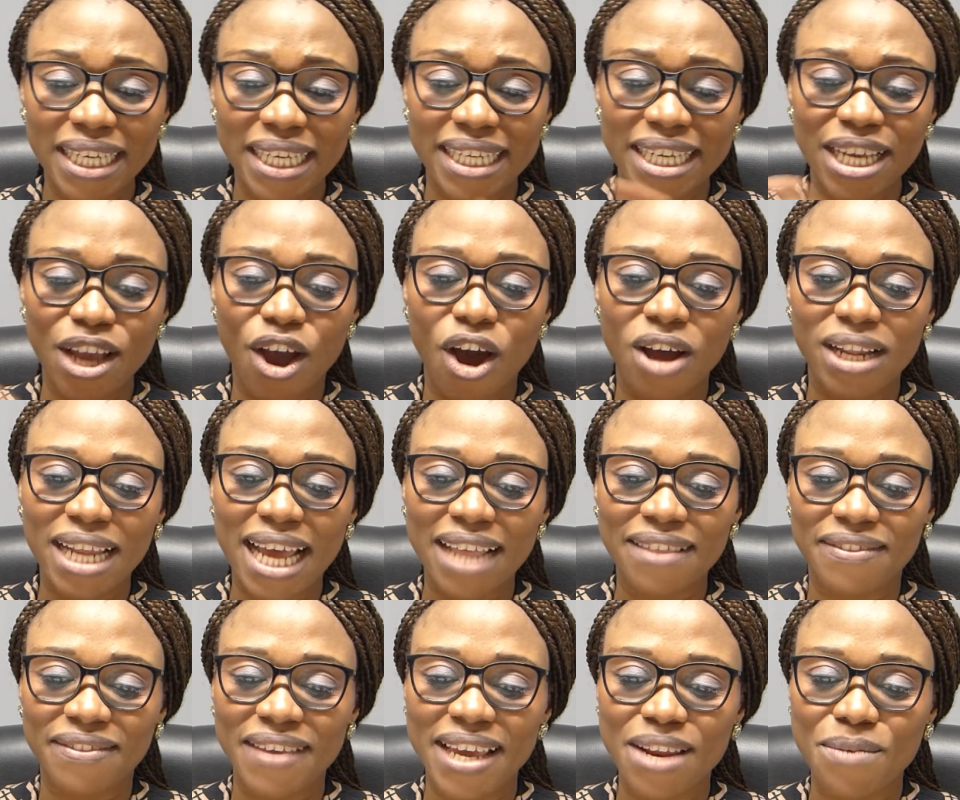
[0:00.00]
The
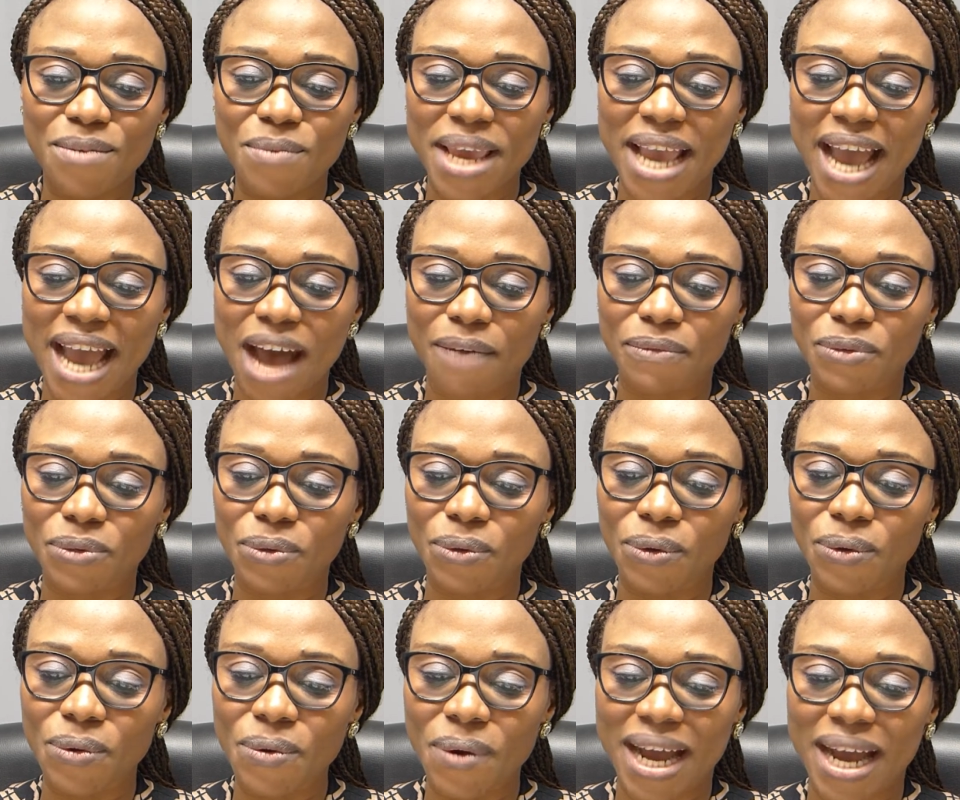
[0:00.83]
other thing we have to
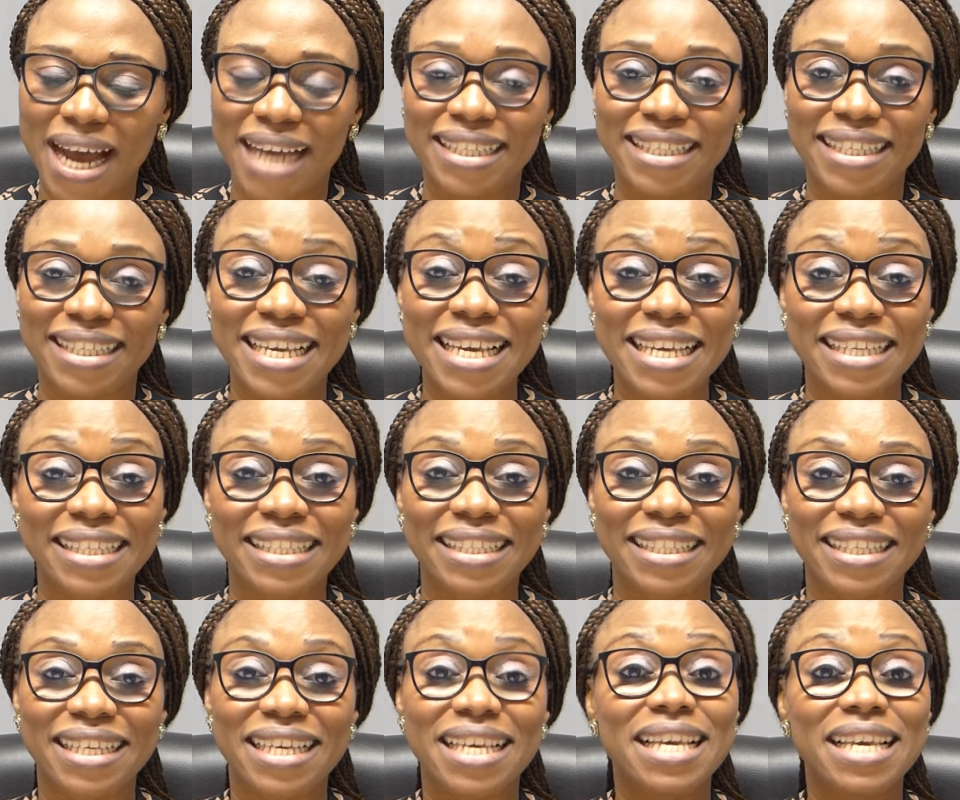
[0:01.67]
look at
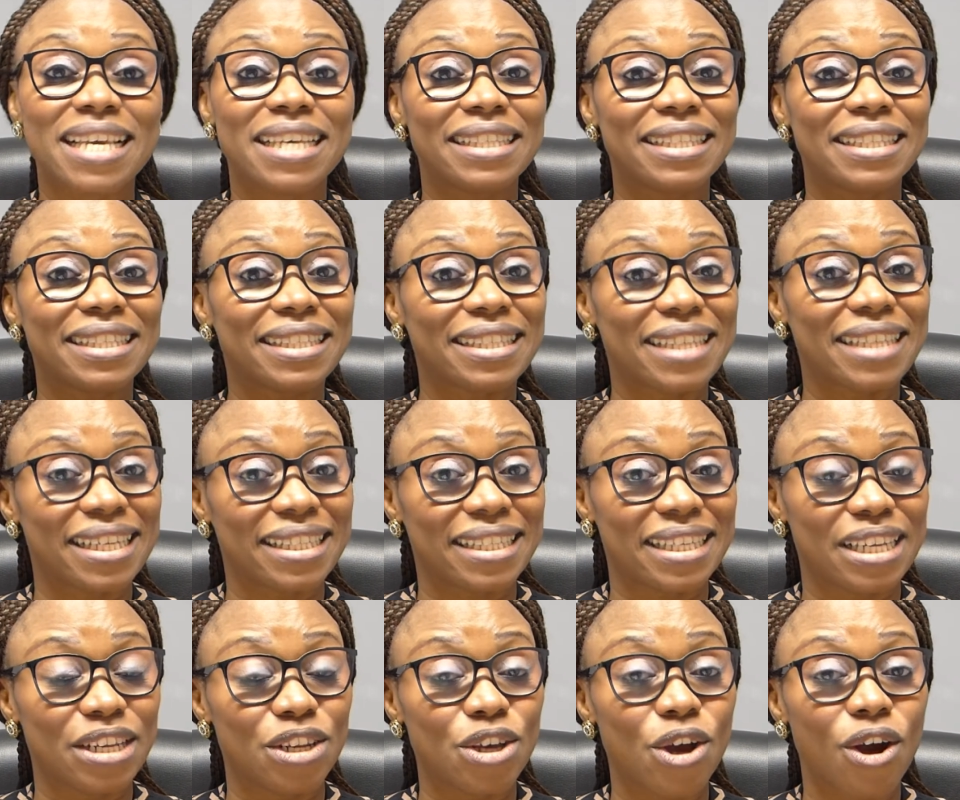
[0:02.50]
is
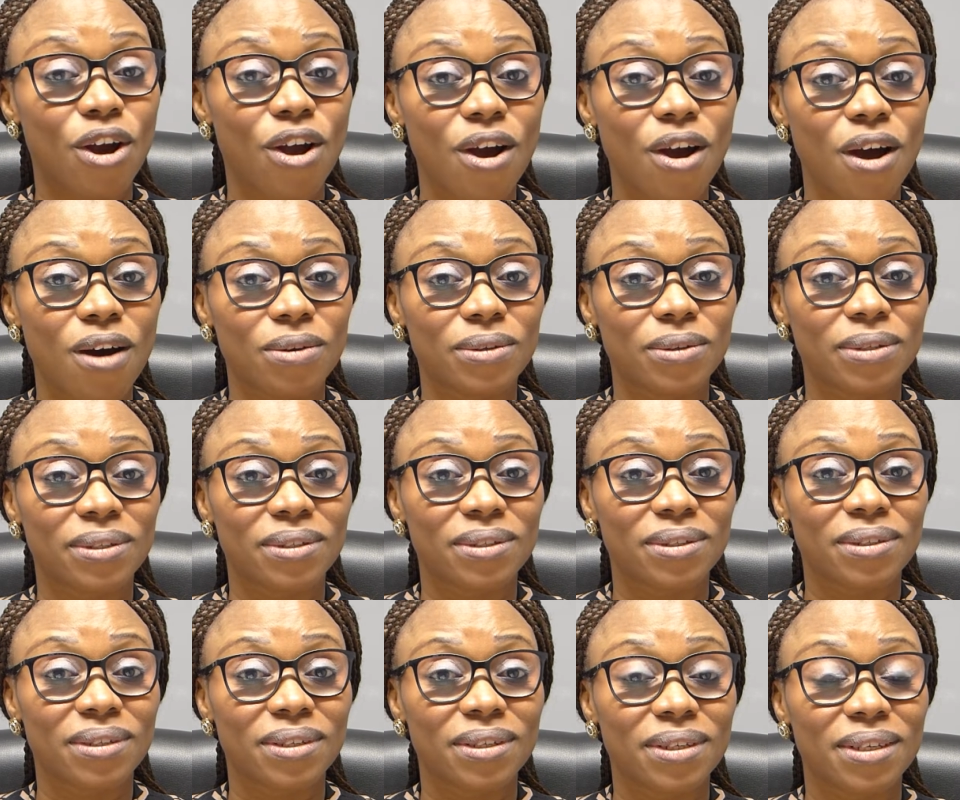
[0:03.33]
setting your
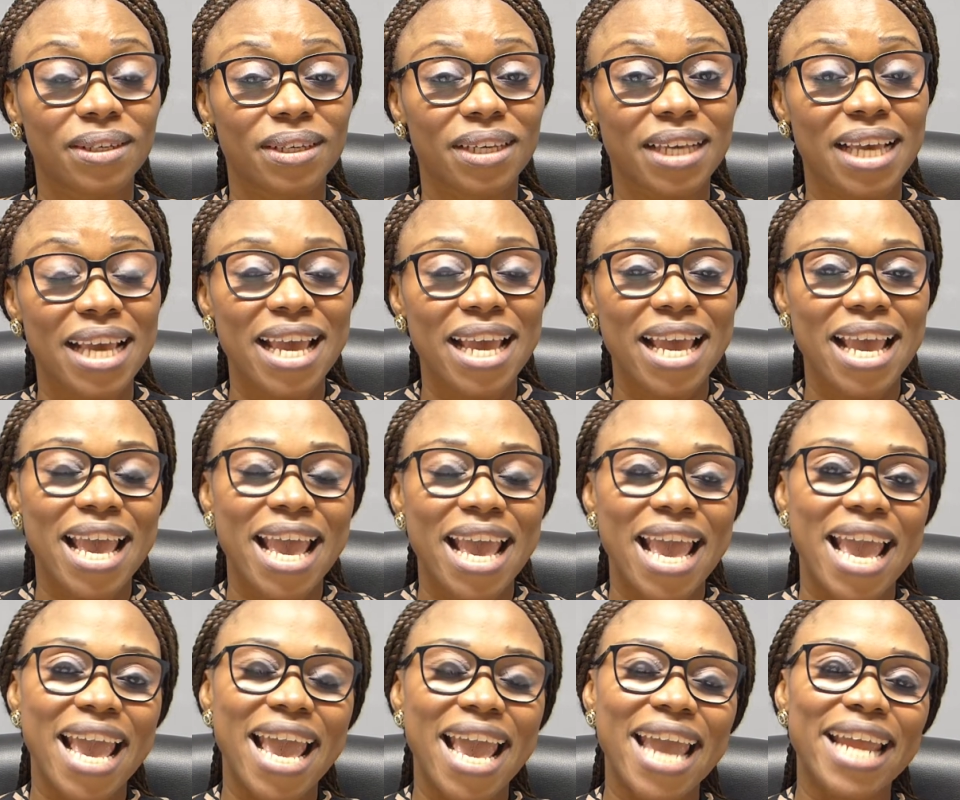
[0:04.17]
goals.
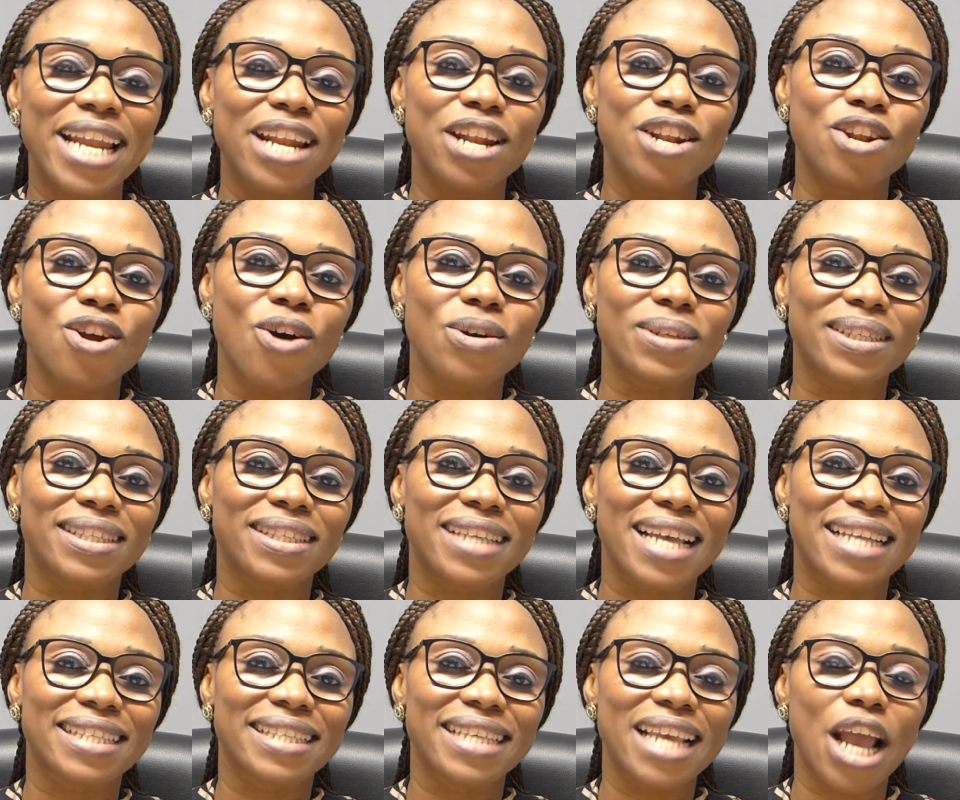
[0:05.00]
A
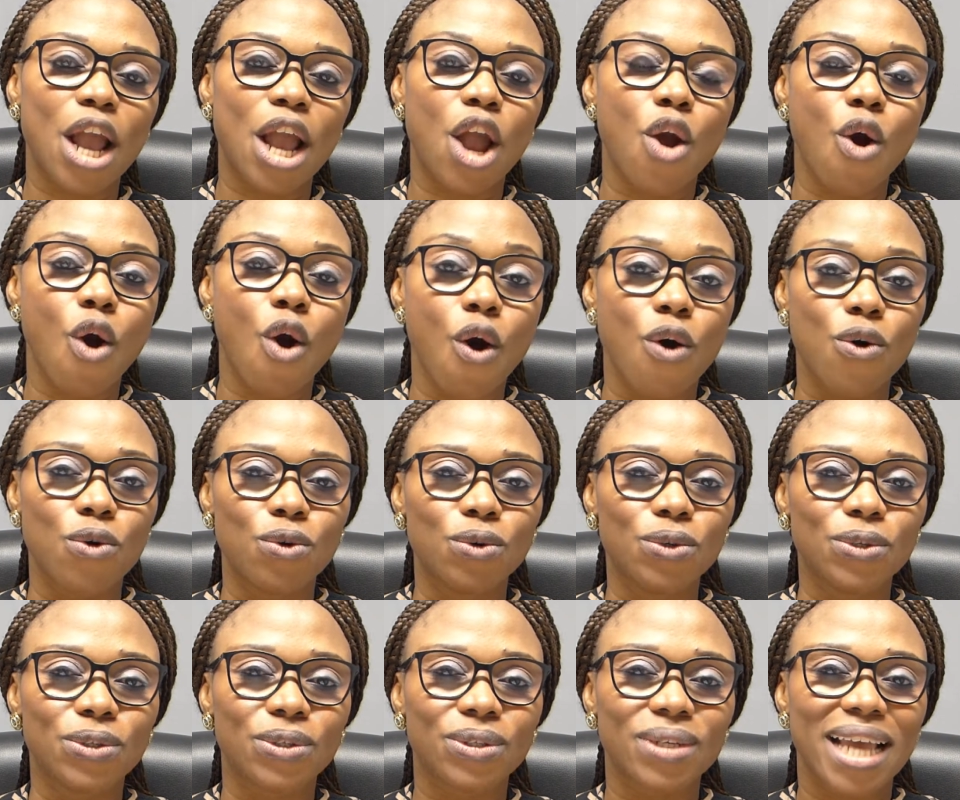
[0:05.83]
non-setting
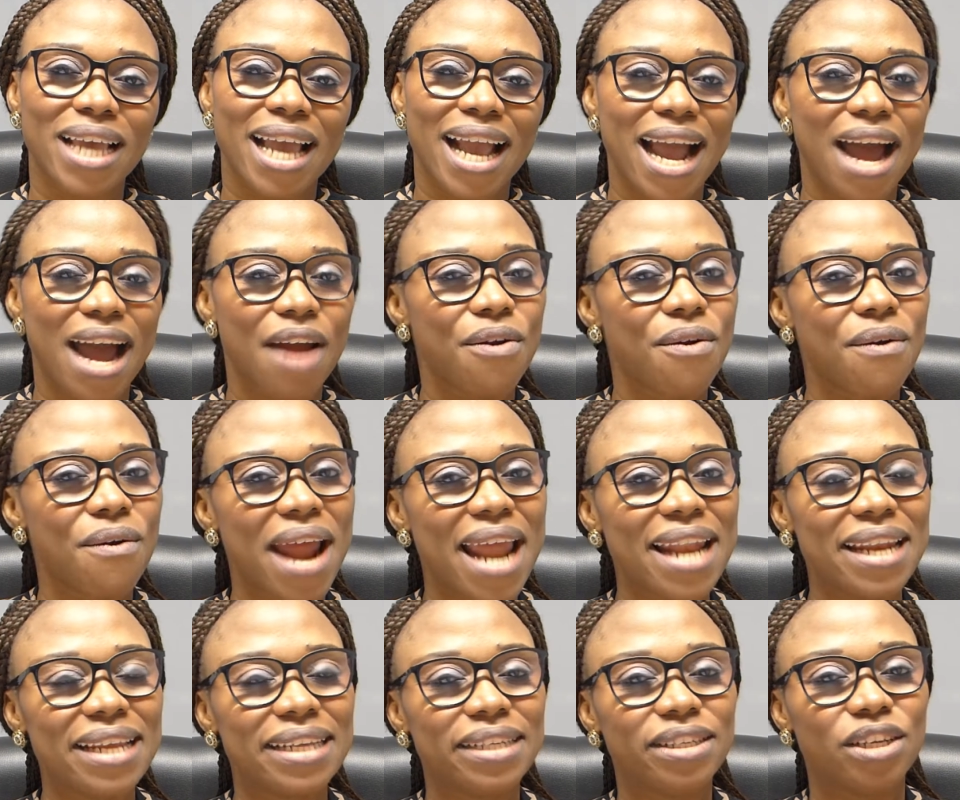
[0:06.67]
goals can
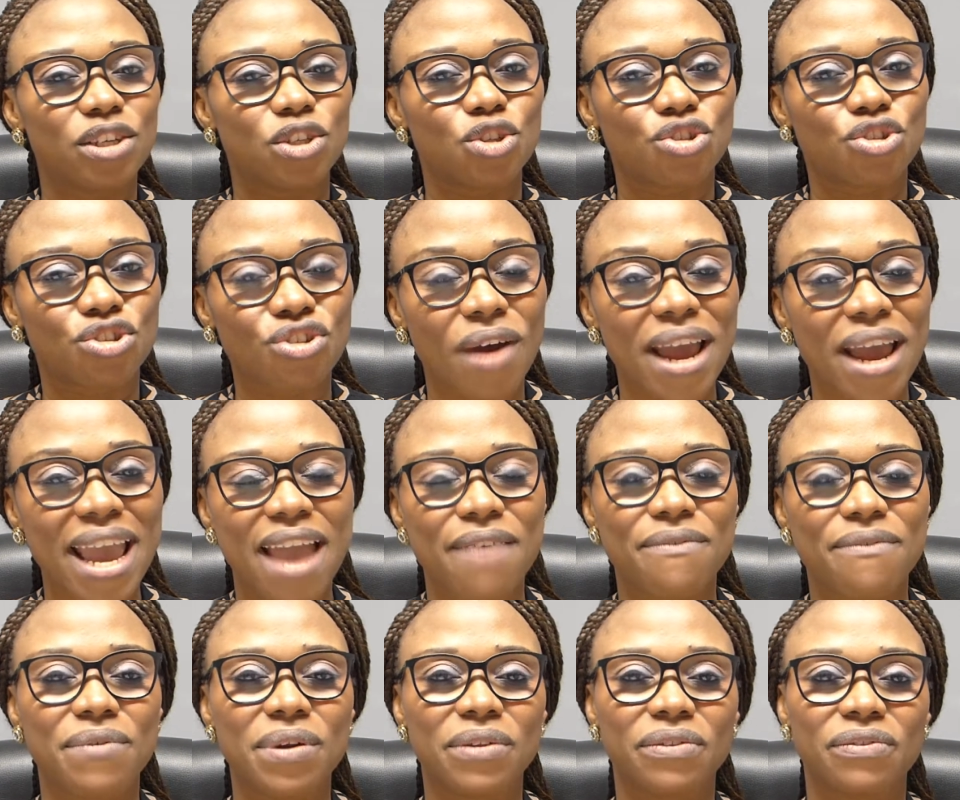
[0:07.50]
really destroy
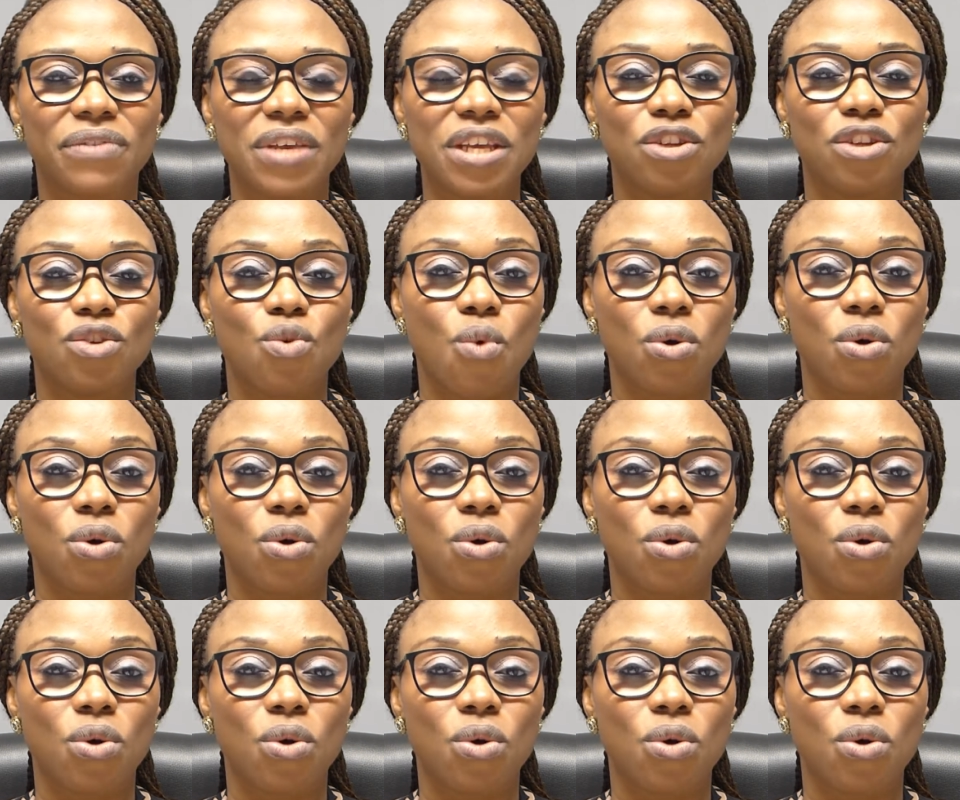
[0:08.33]
everything you